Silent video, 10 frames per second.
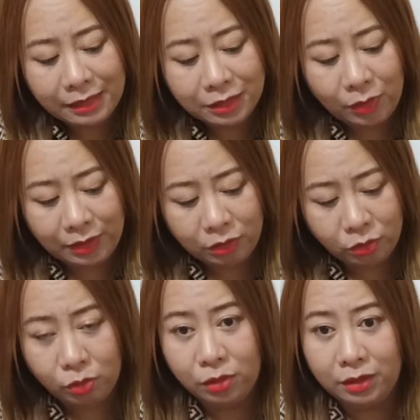
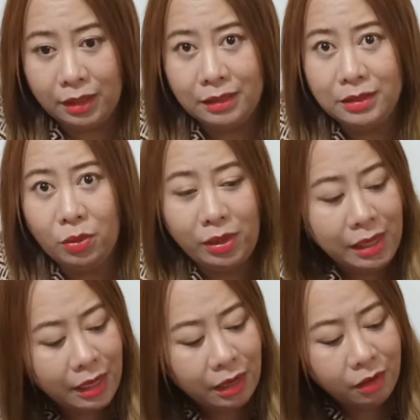S22 Ultra. So
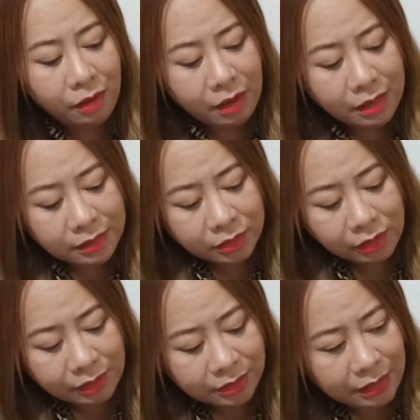here,
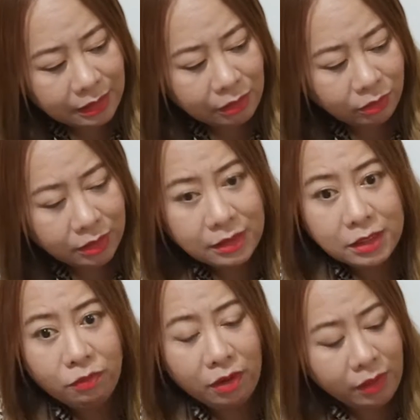so let's take a look. This
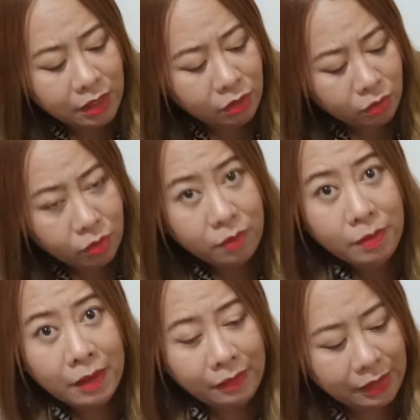is very new.
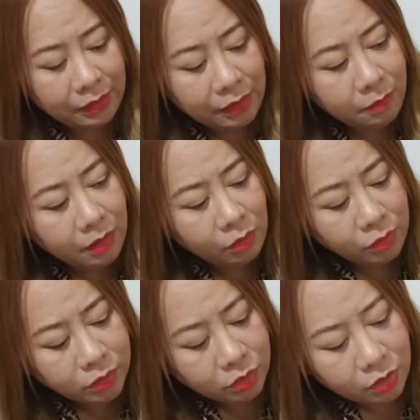I come
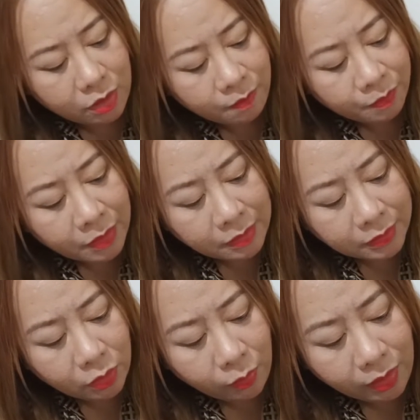closer.
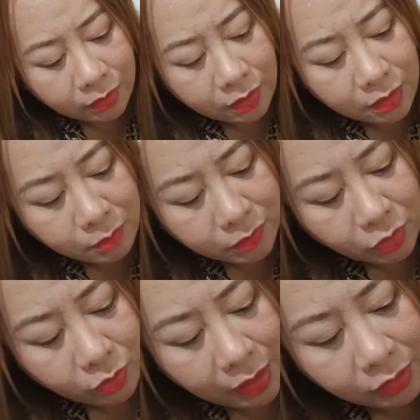So welcome.
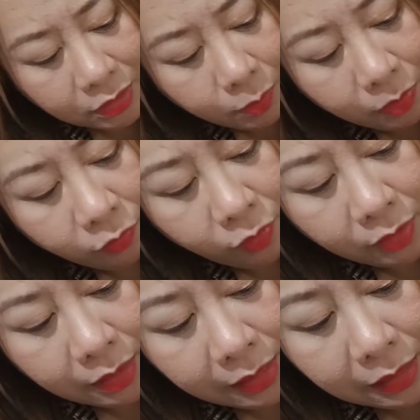So I just
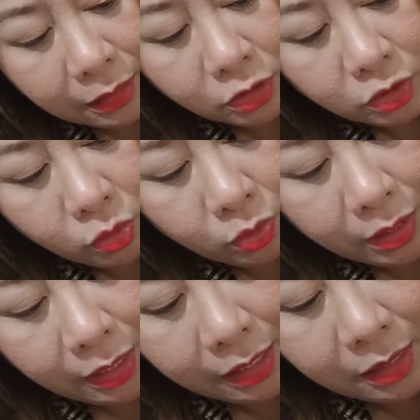prefer the English
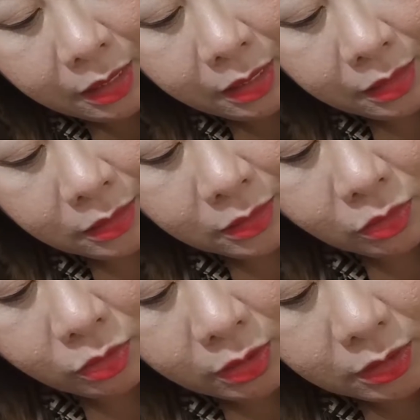UK.
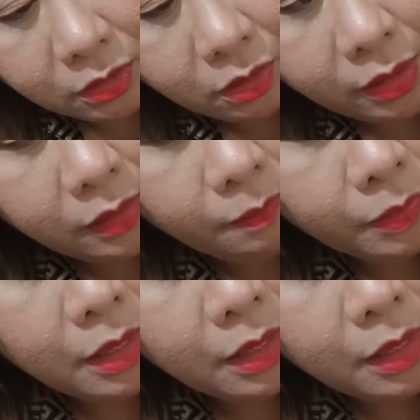So just start.